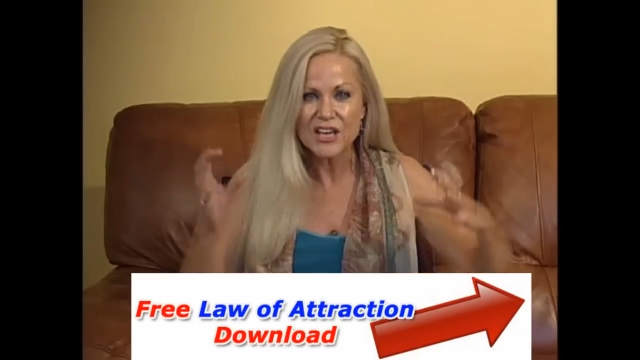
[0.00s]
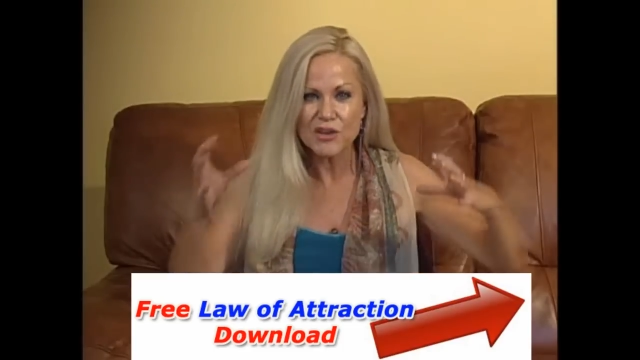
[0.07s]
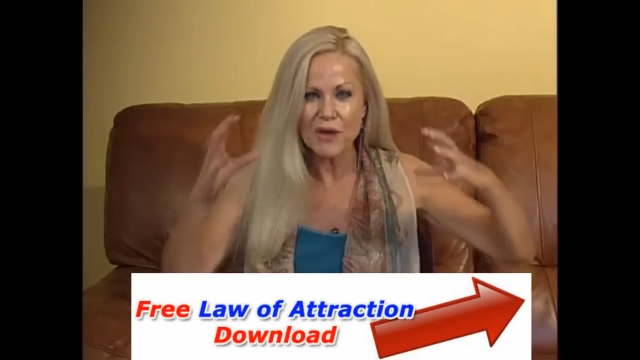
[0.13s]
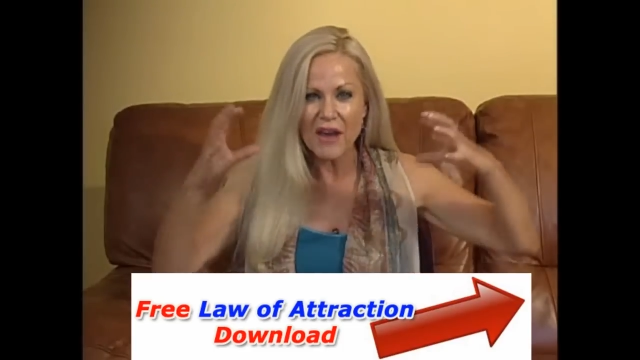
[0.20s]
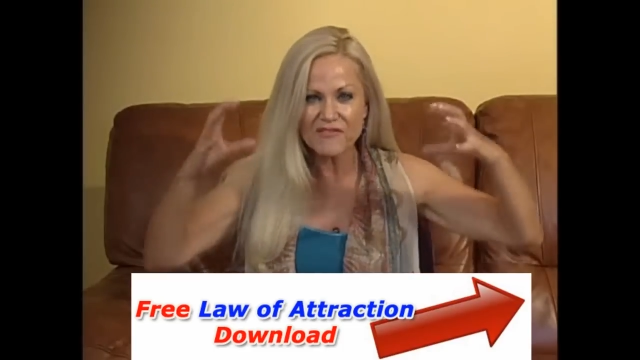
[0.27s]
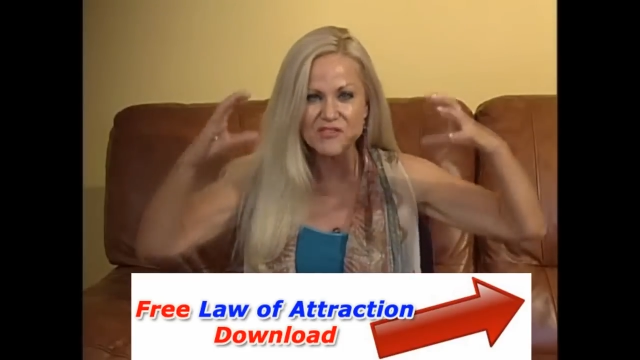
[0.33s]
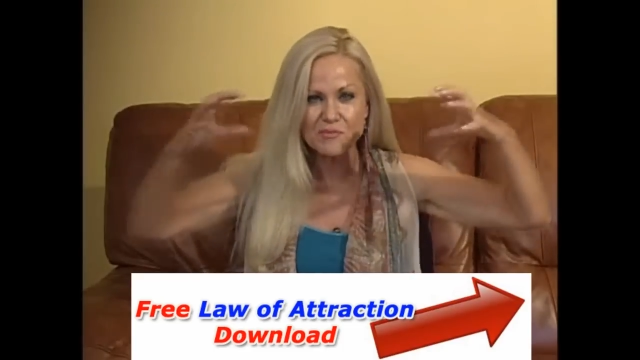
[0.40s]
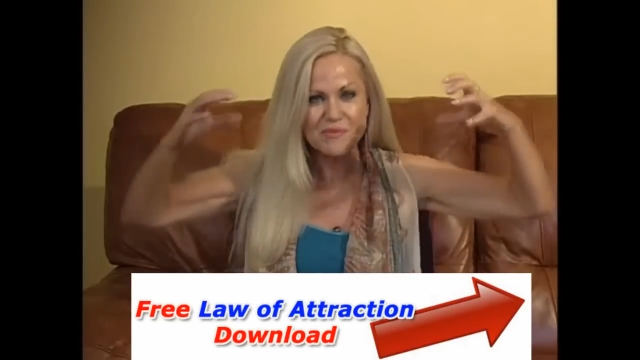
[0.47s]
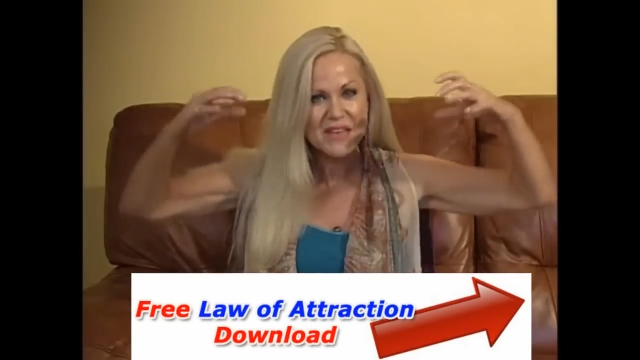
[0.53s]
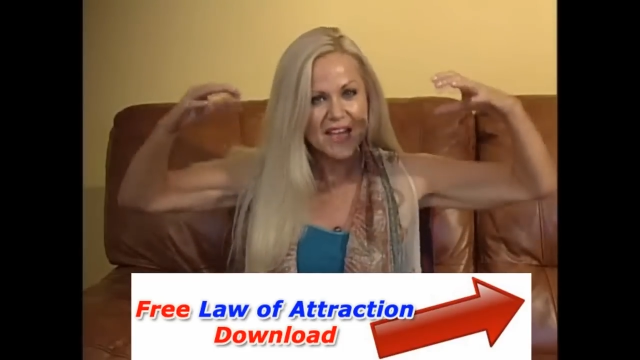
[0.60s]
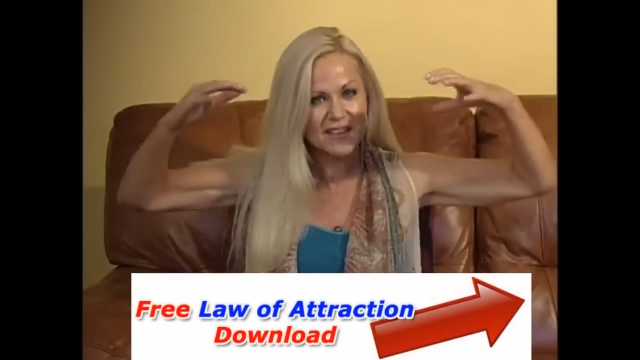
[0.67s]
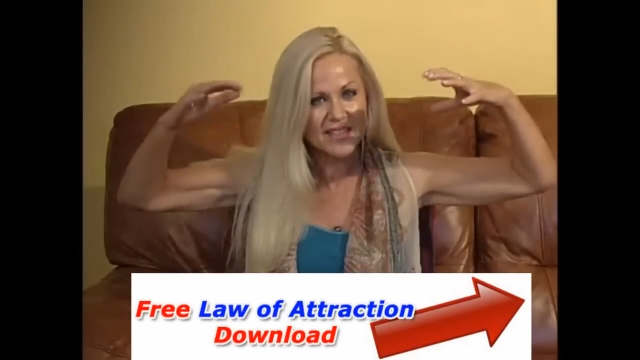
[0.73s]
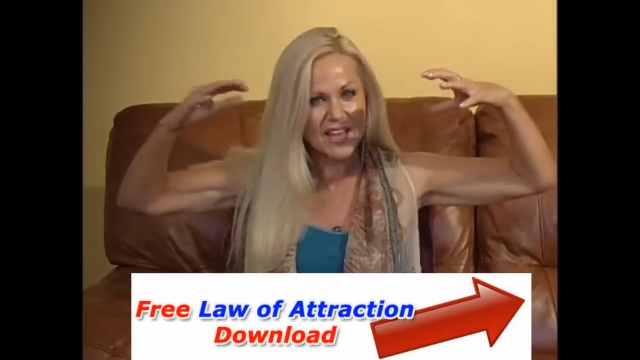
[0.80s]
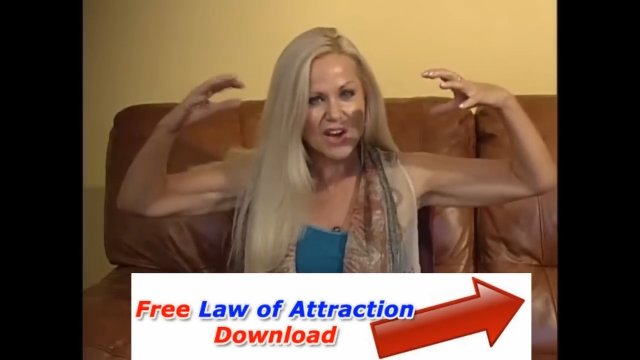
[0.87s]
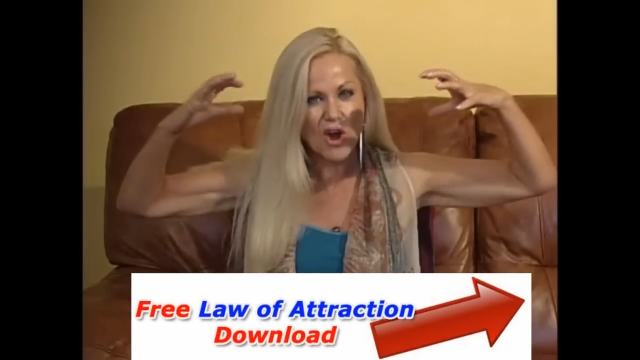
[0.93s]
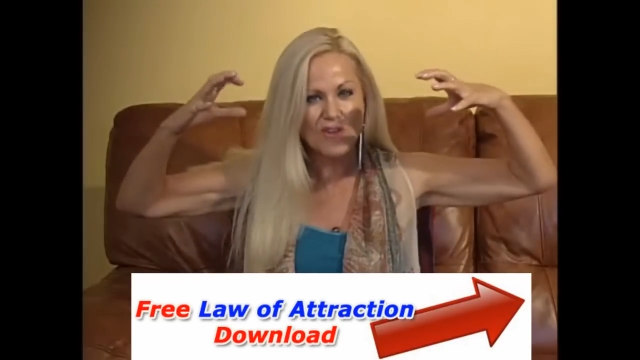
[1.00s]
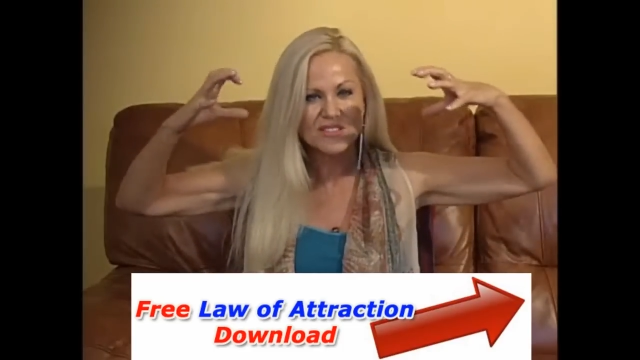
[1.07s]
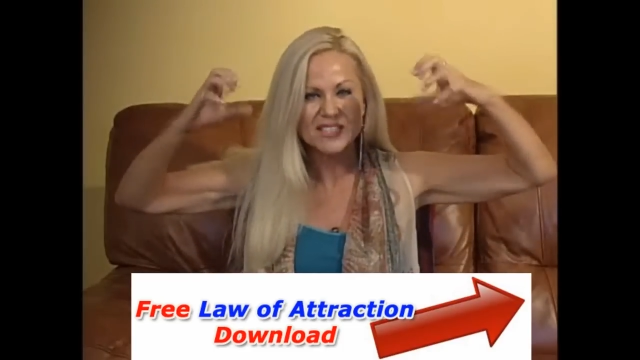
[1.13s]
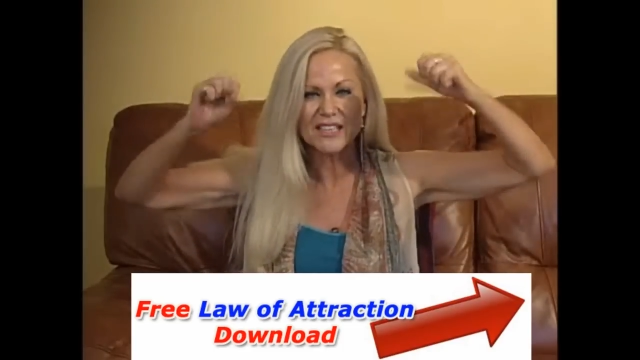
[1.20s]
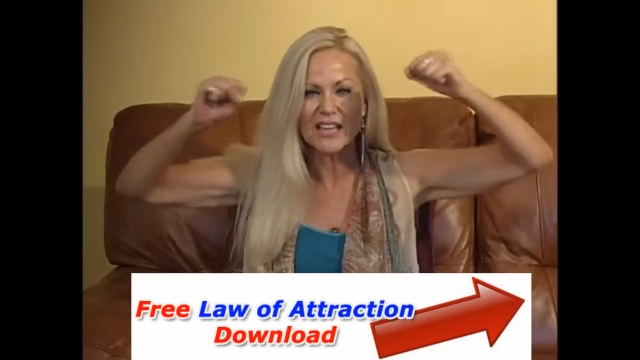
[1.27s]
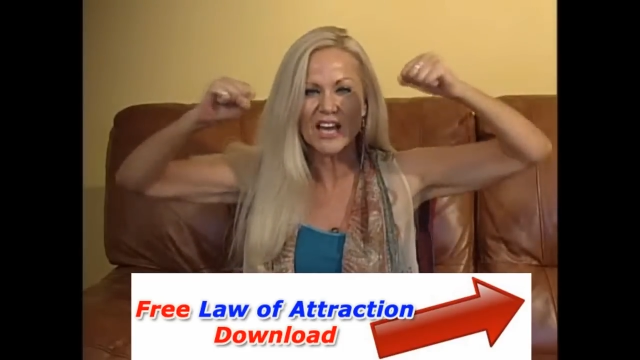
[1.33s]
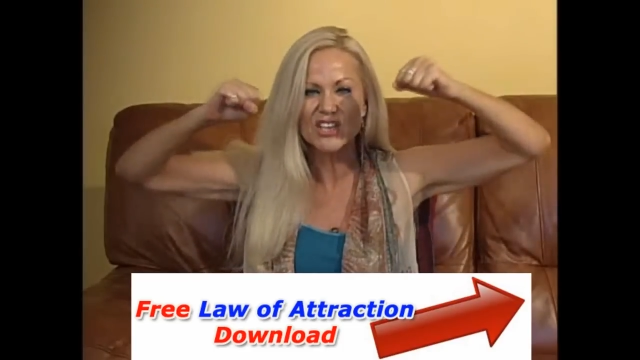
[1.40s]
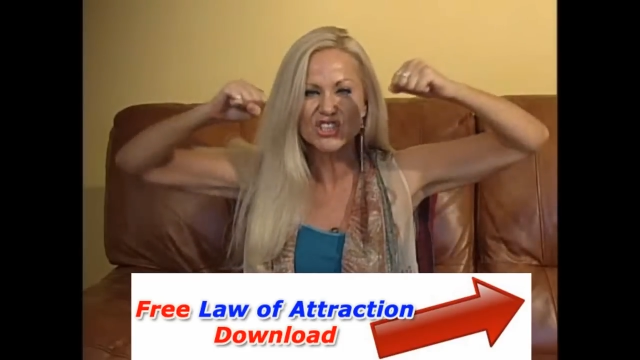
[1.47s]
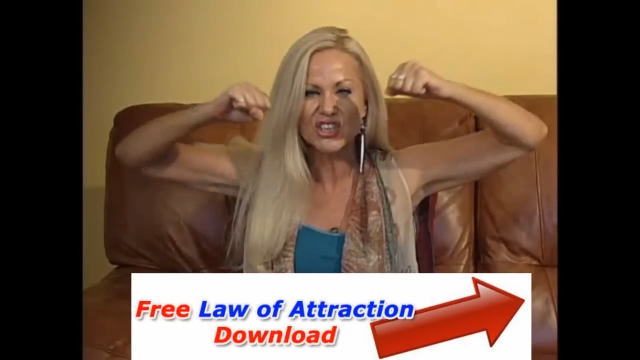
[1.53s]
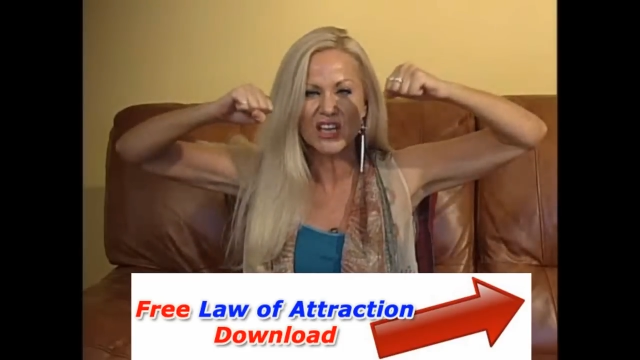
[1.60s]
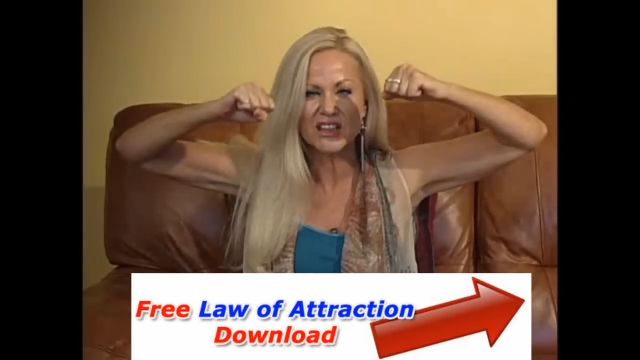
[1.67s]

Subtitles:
You have to be at that oscillation,